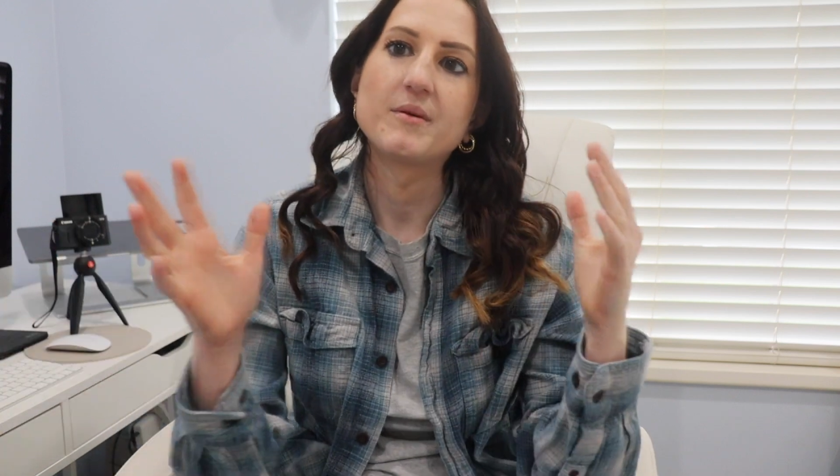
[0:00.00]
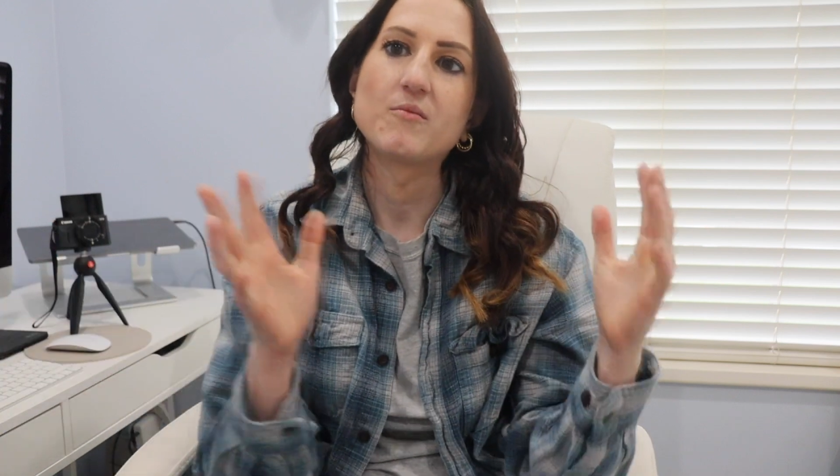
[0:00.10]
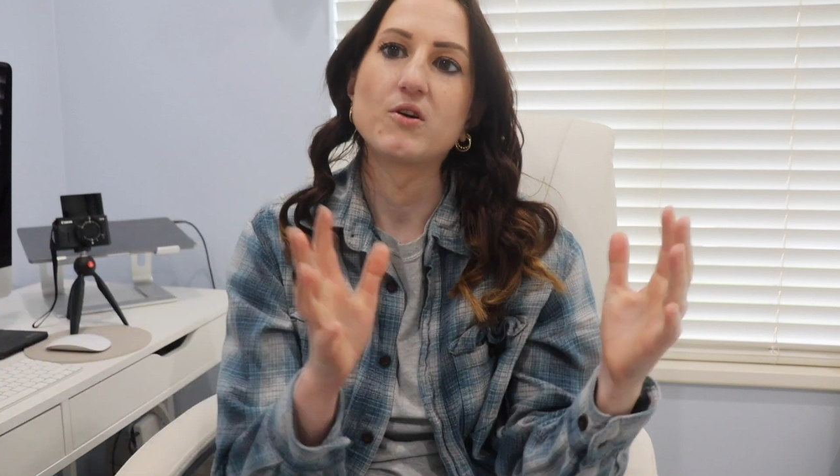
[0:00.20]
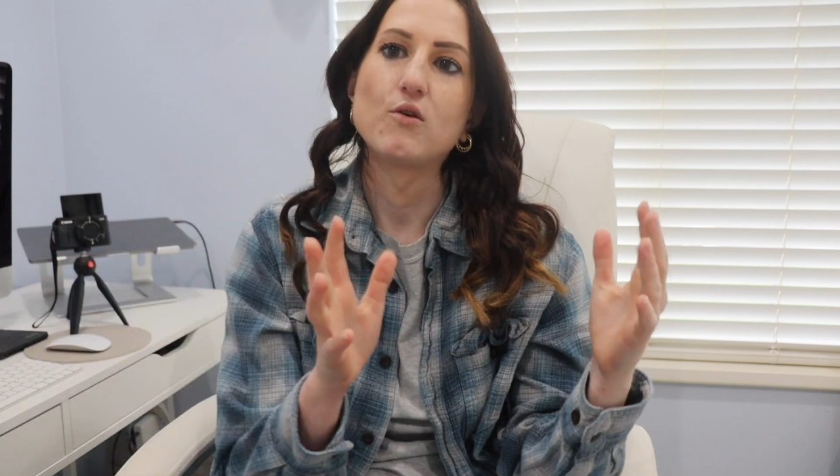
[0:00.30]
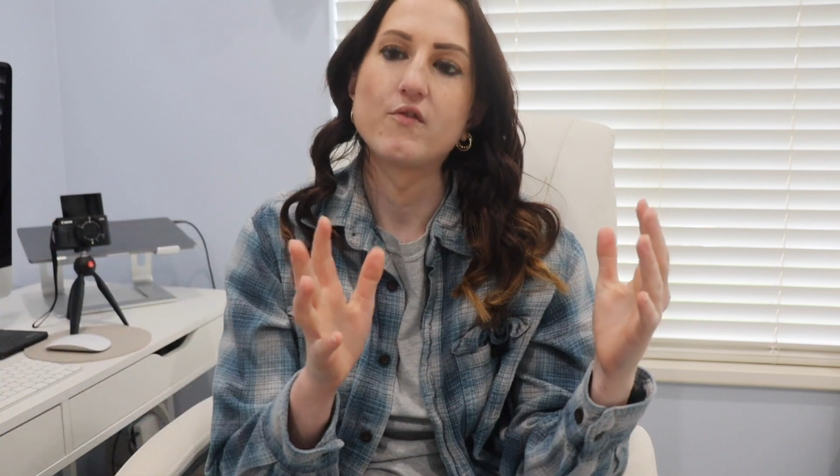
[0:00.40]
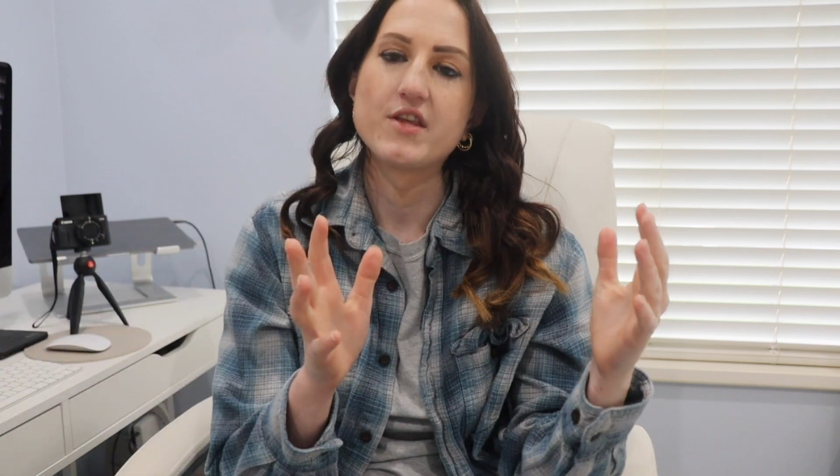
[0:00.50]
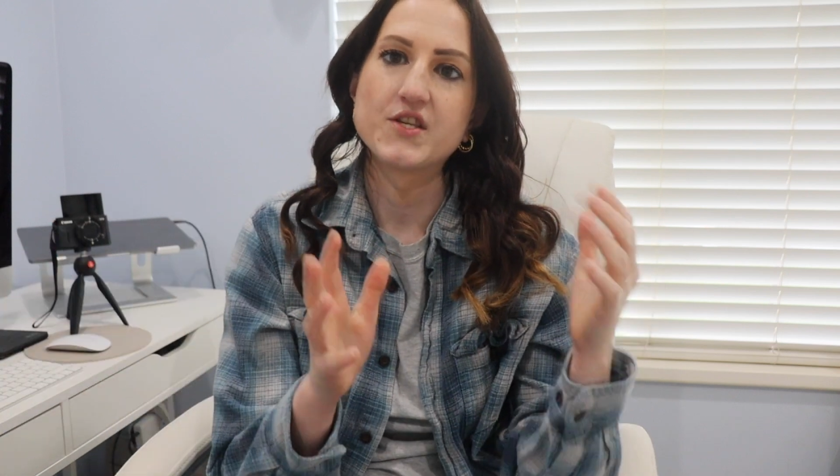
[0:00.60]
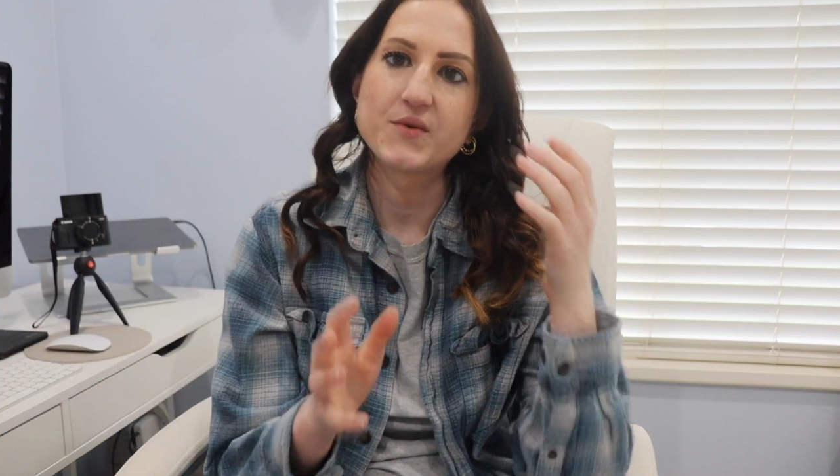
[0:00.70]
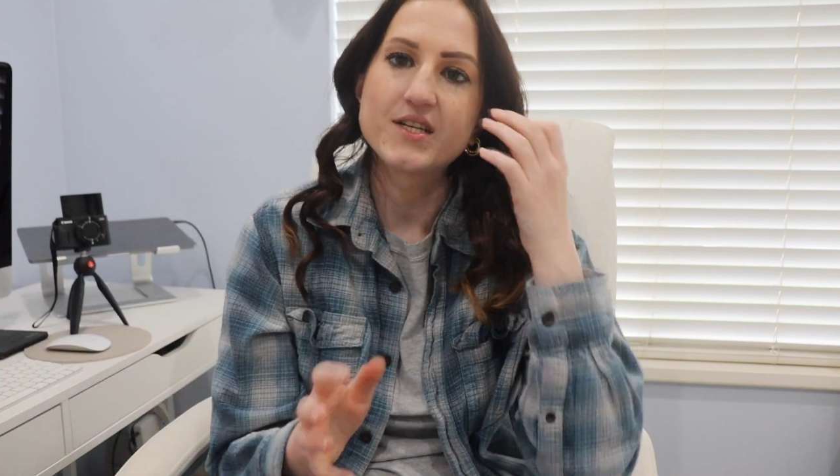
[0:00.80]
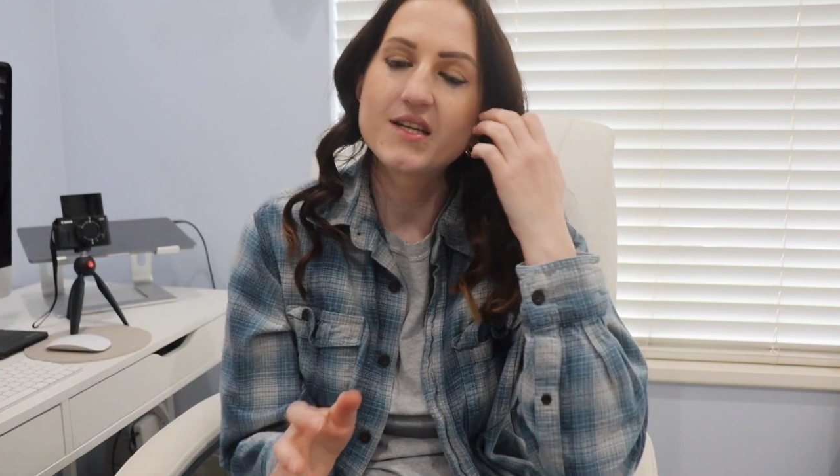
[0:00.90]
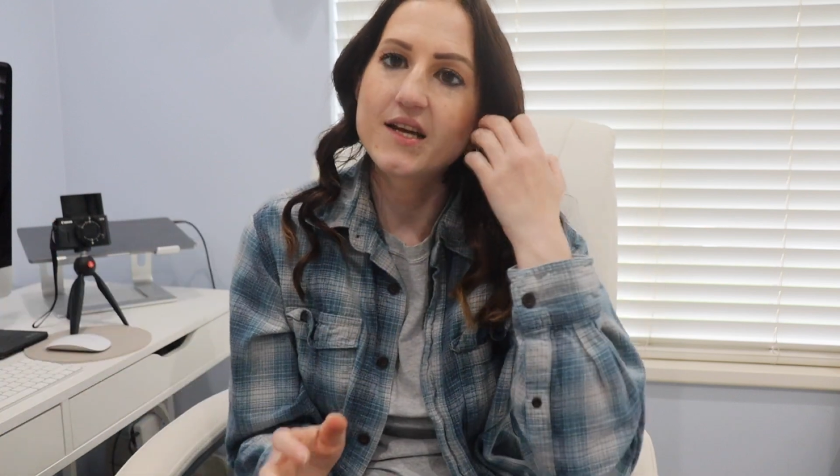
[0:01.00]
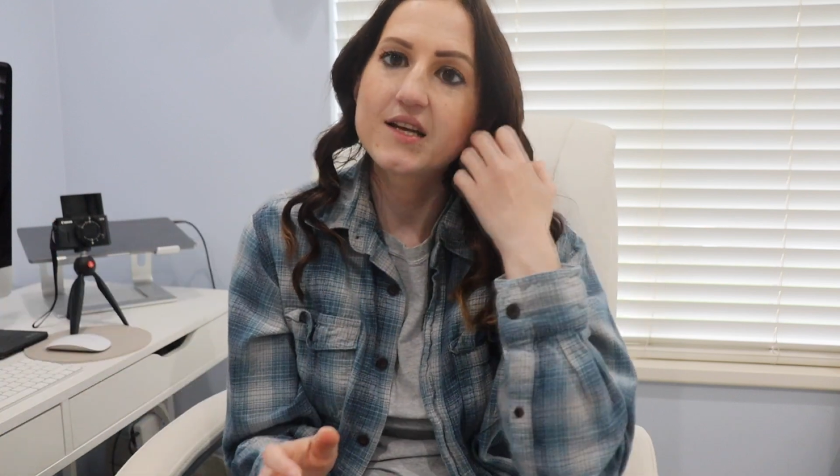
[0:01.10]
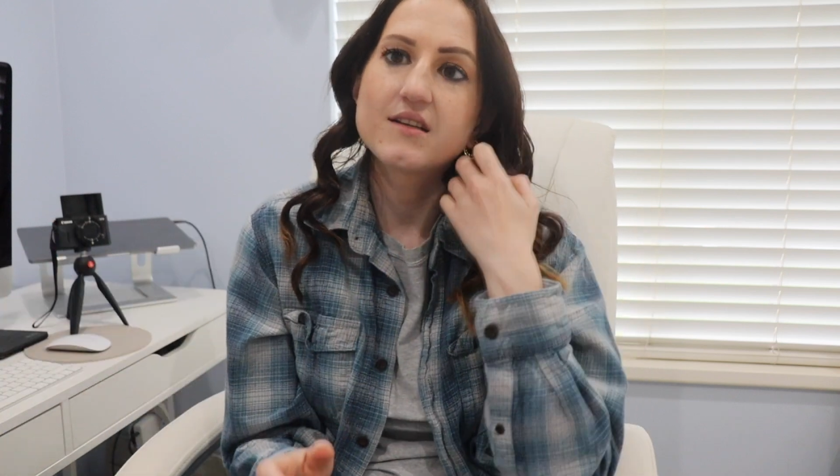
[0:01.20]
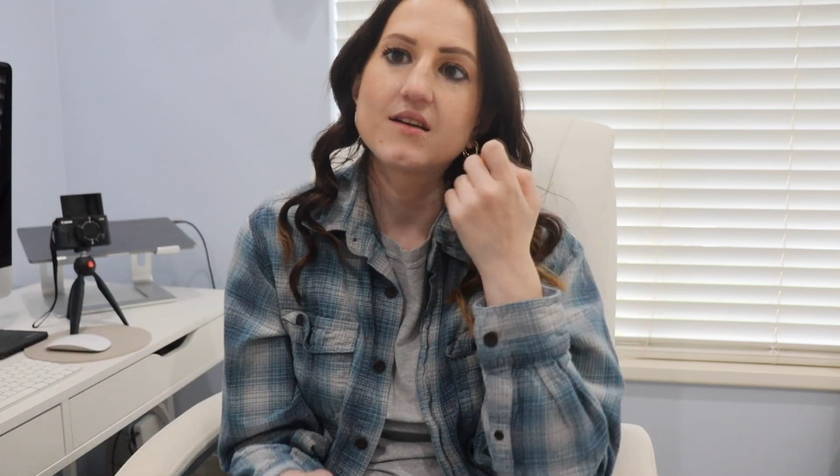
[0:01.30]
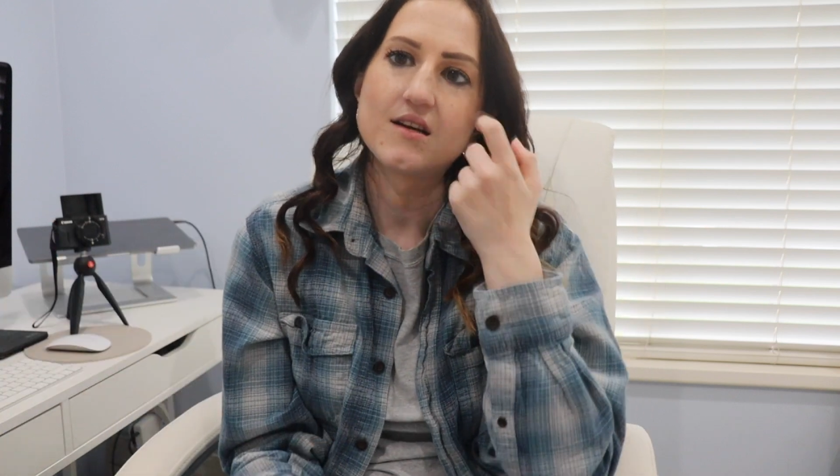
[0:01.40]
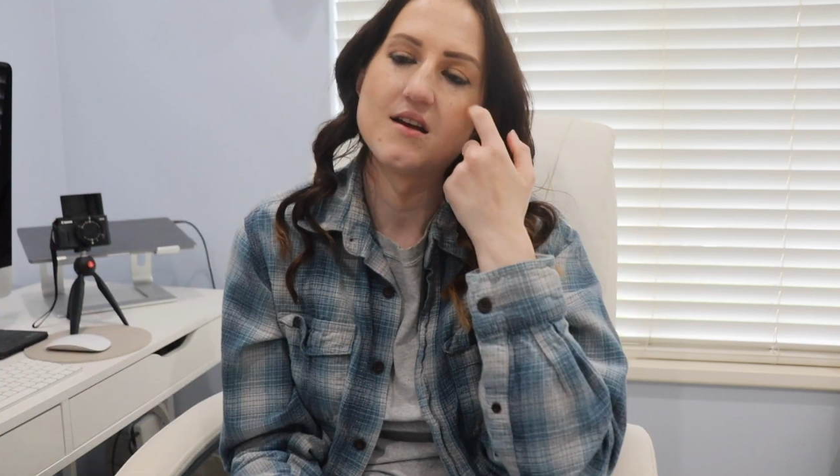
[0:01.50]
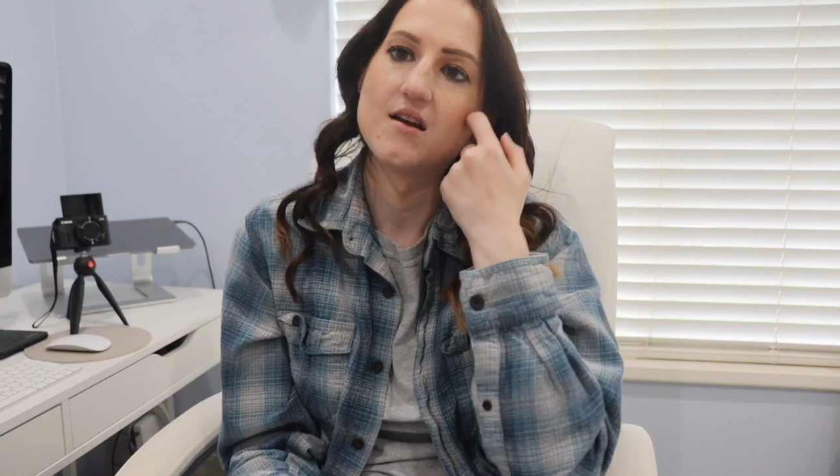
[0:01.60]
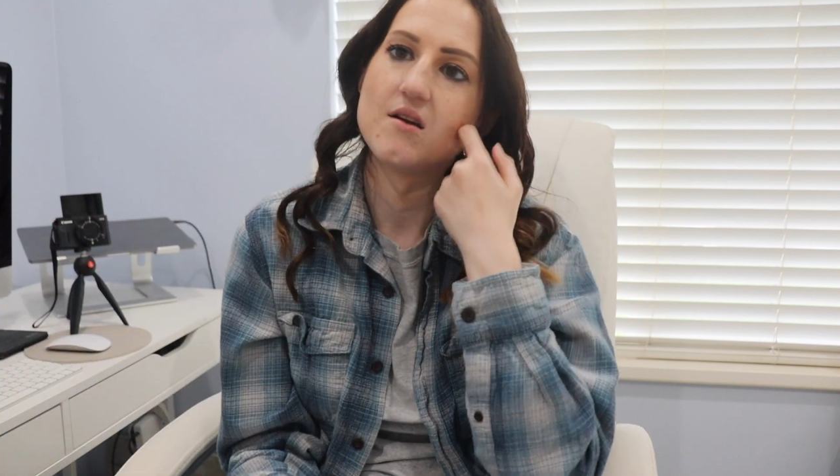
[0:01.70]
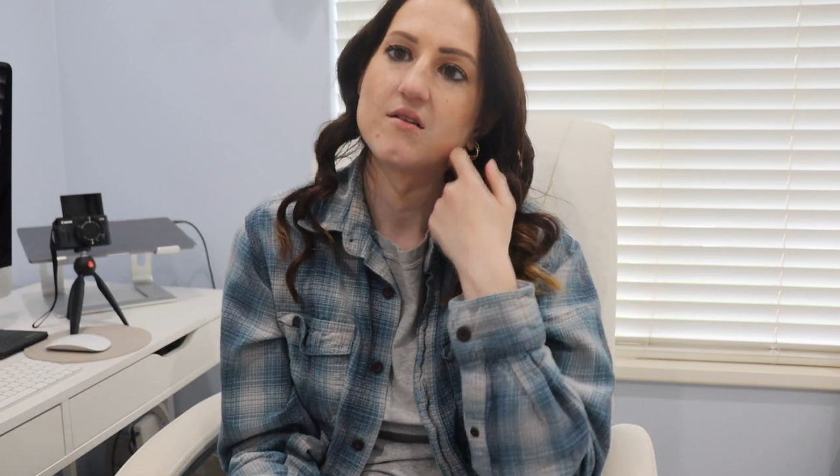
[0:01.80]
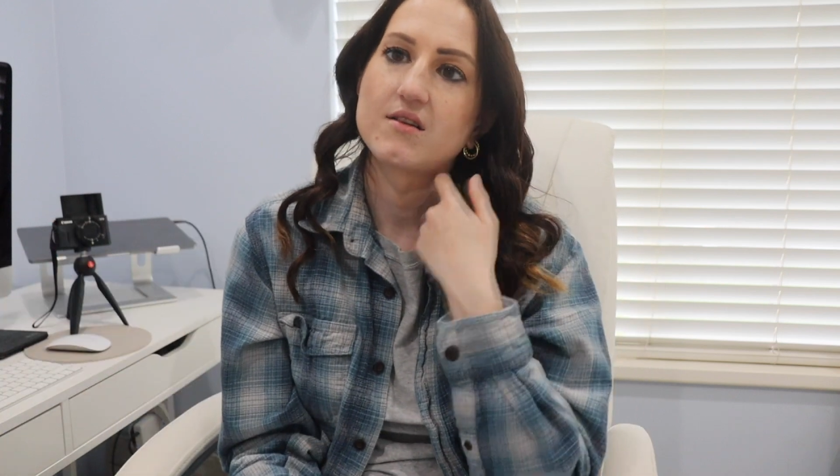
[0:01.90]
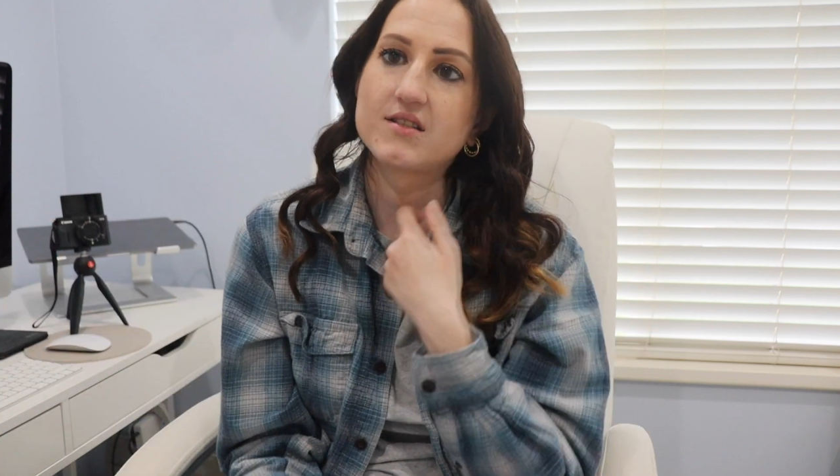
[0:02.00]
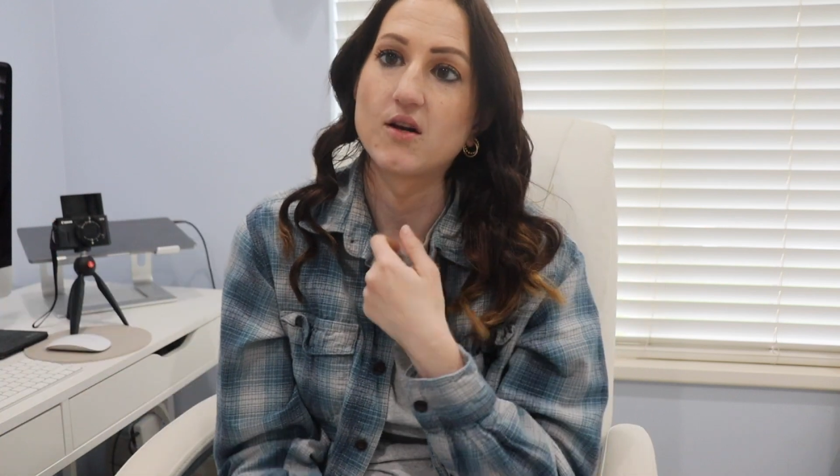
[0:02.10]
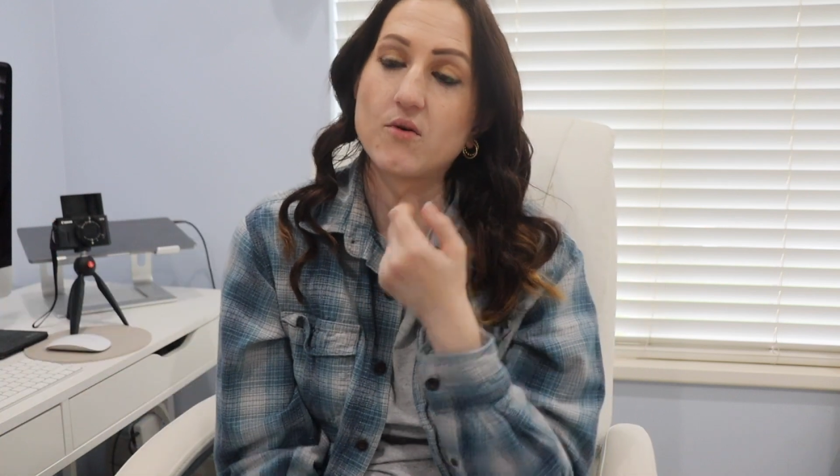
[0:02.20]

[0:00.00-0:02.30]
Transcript: bit more over this way today because uh,